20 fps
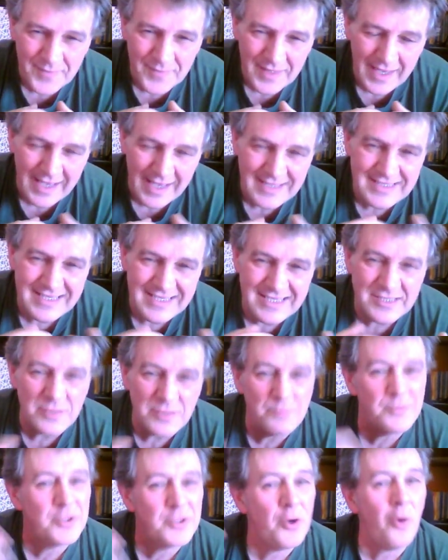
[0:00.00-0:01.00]
as is the
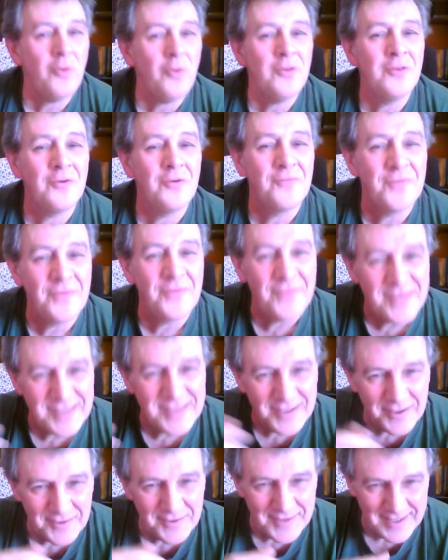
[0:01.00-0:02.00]
beyond of the
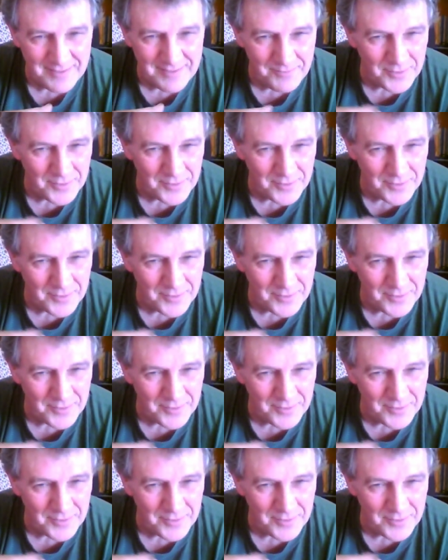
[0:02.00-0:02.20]
physical thing,